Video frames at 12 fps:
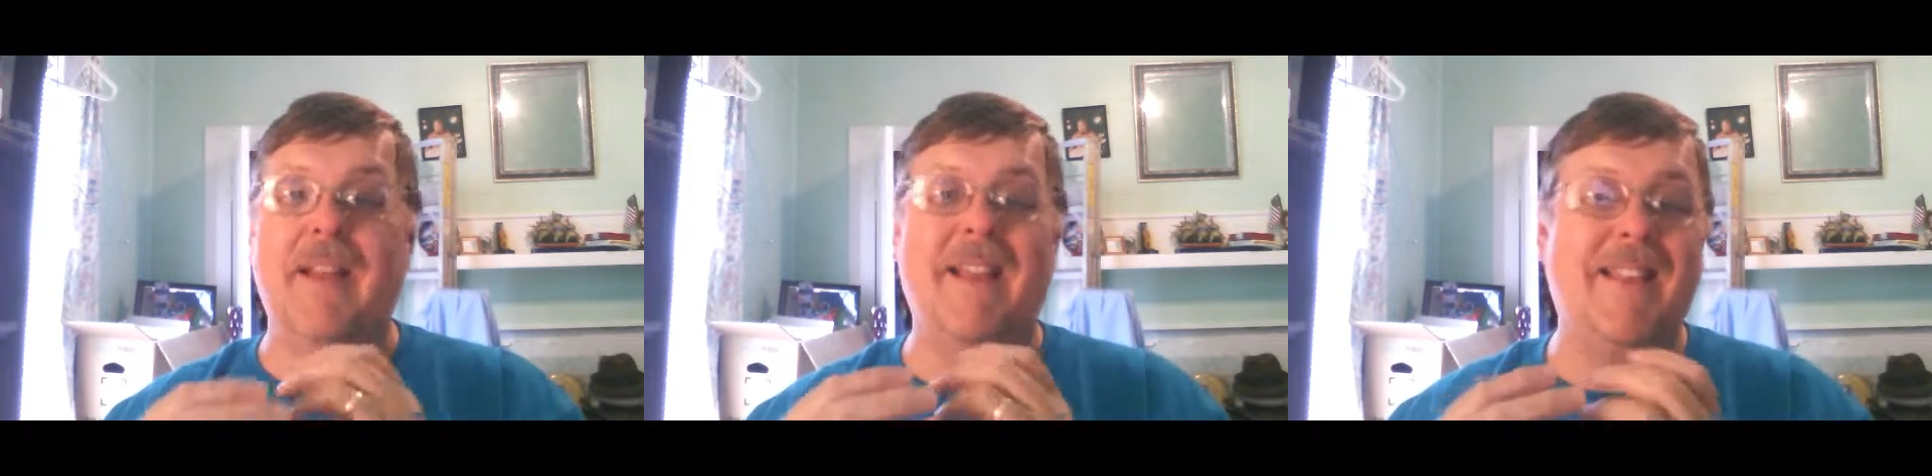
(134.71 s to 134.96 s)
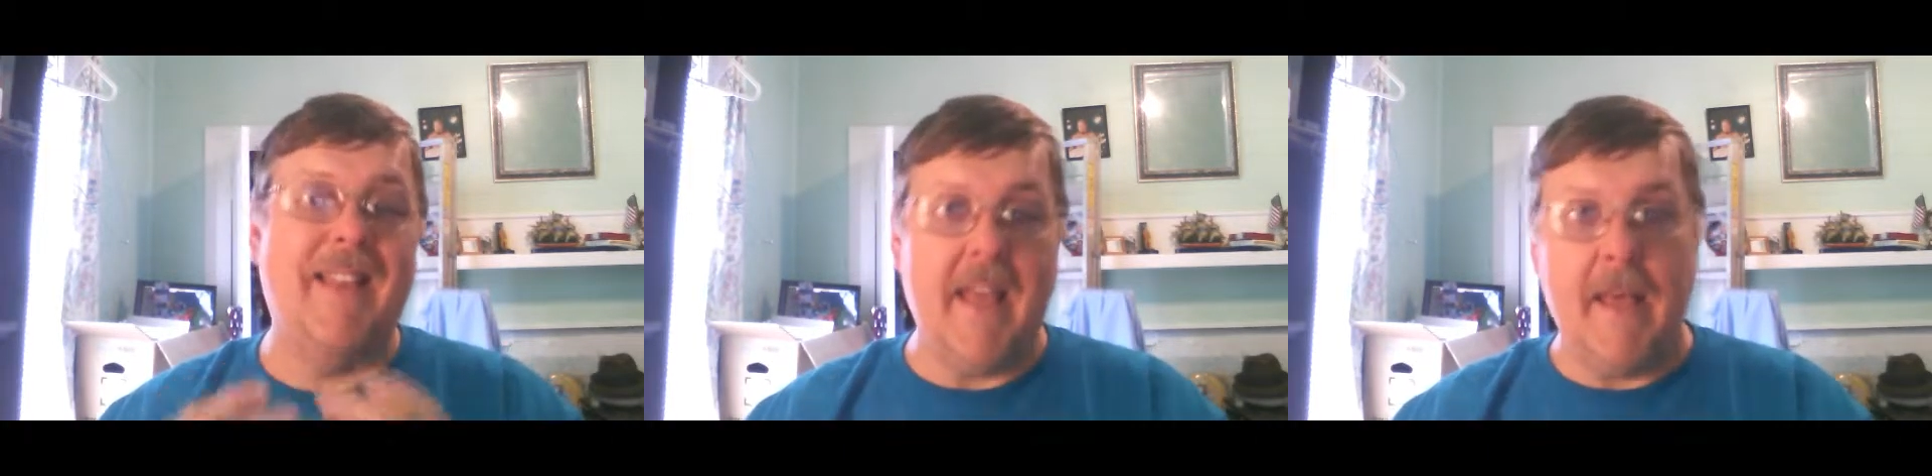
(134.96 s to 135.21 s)

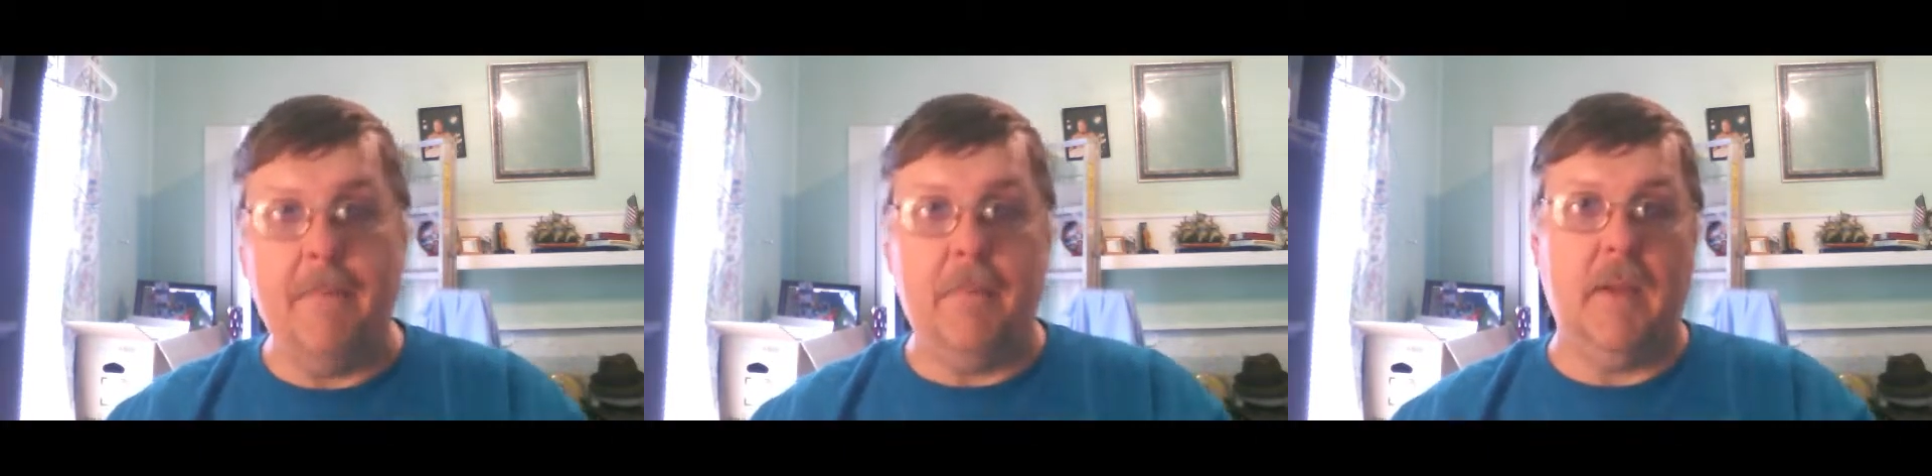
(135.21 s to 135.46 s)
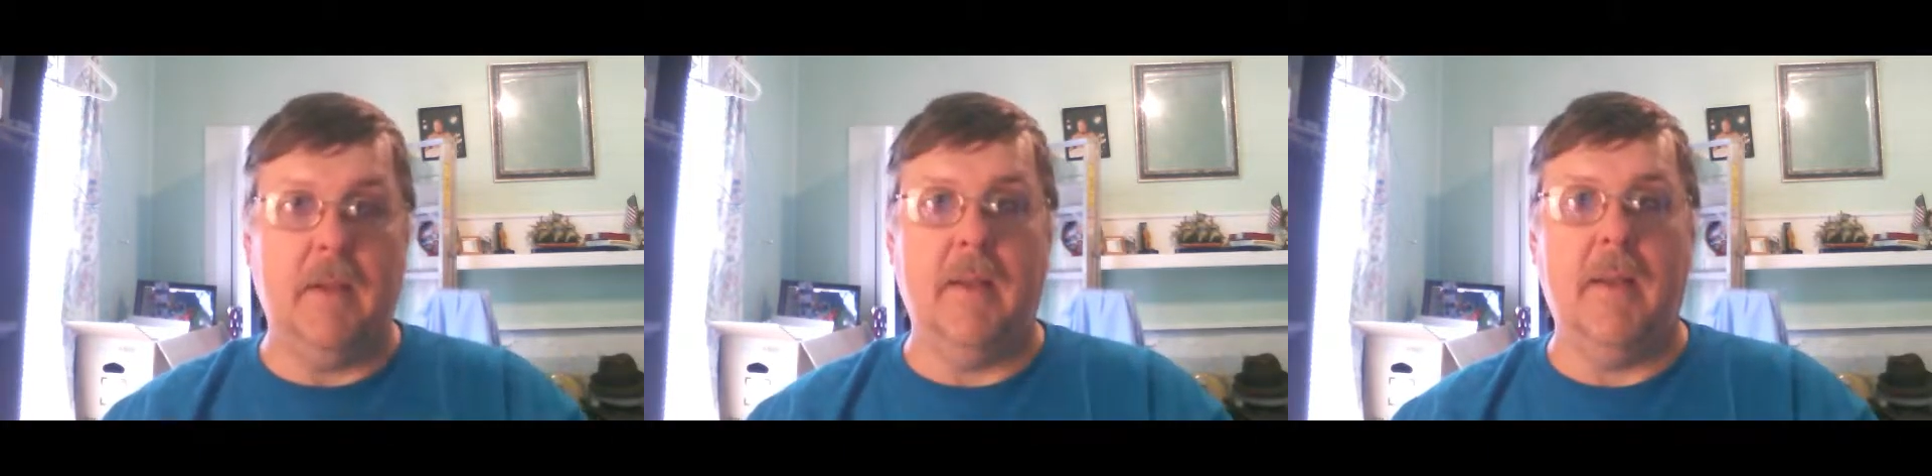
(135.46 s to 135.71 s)

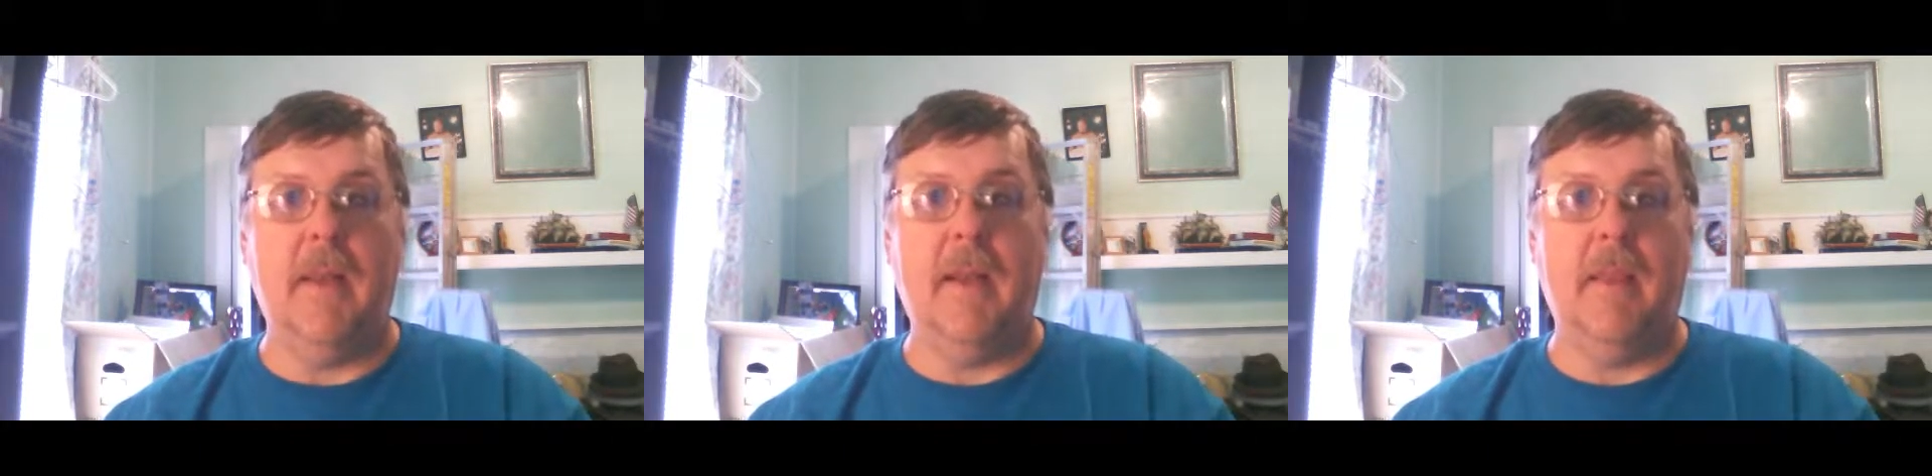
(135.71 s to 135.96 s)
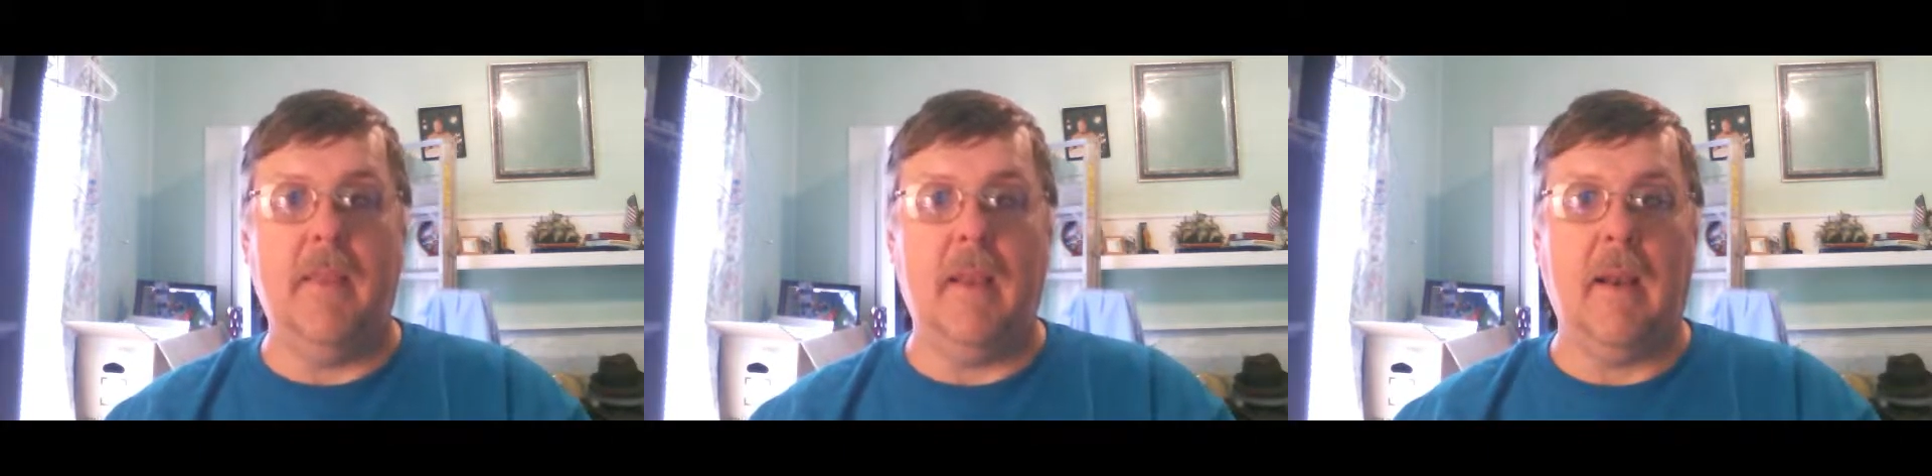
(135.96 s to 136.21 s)
attempted
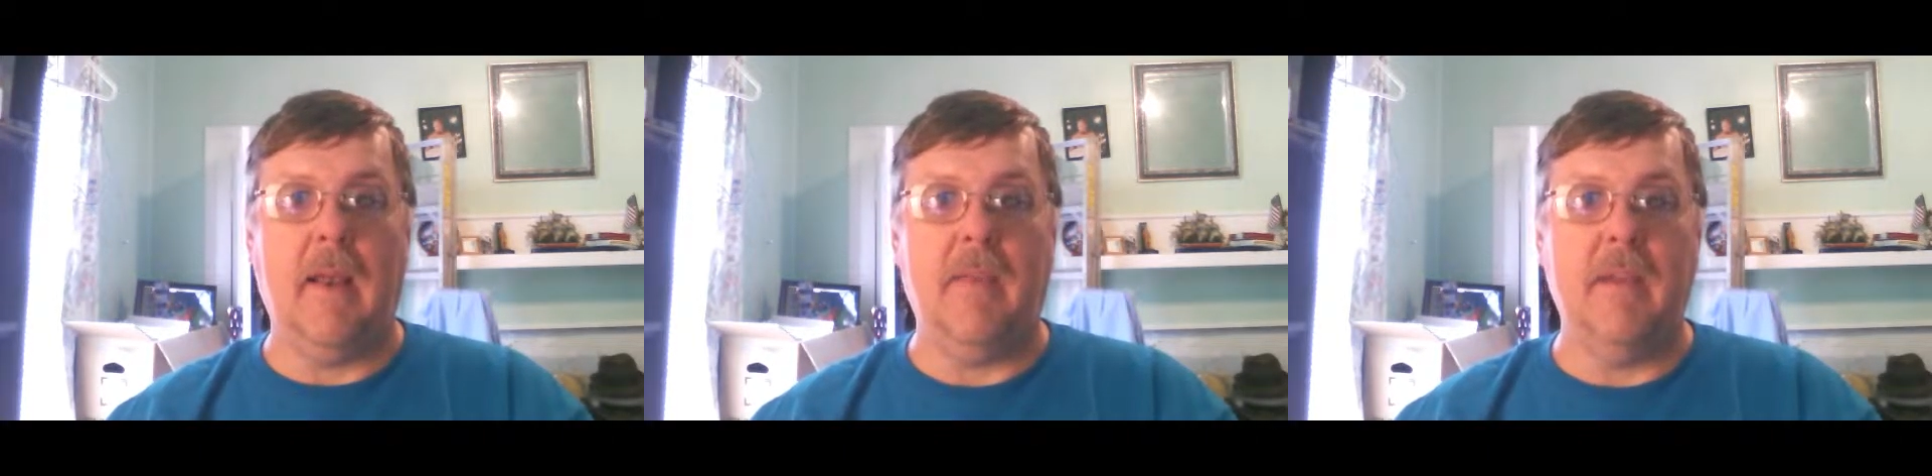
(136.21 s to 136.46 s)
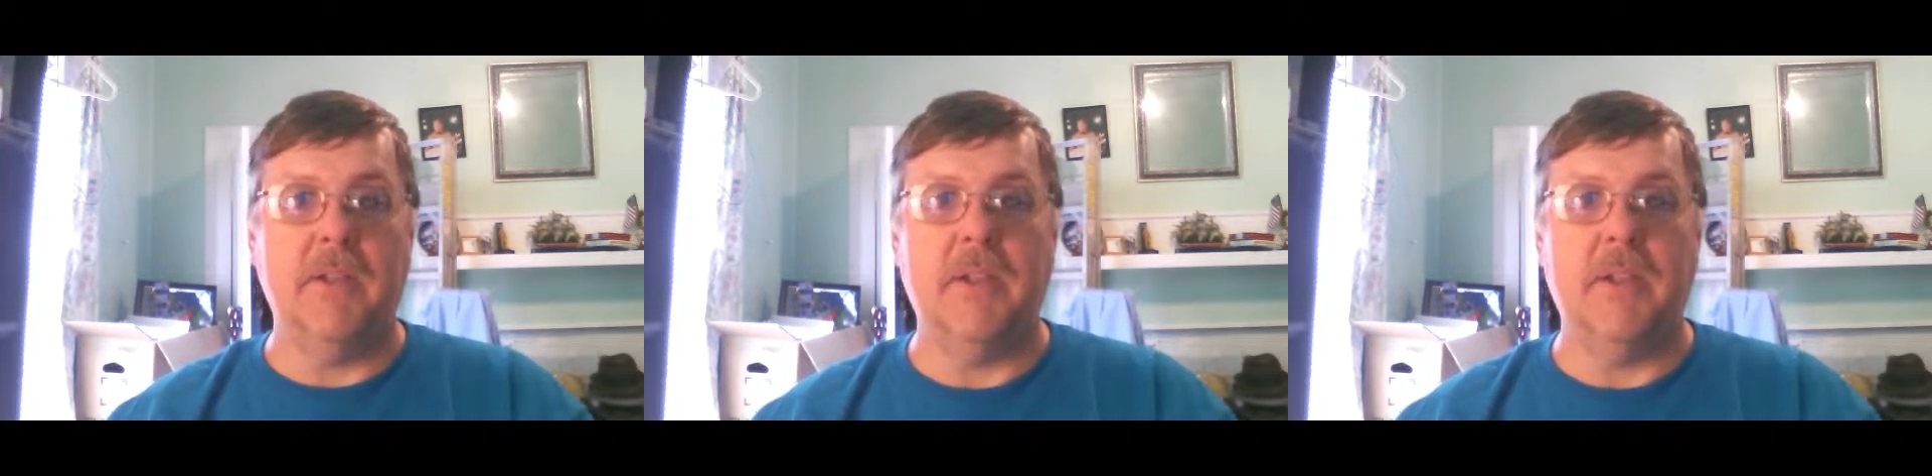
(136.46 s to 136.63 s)
anything like this.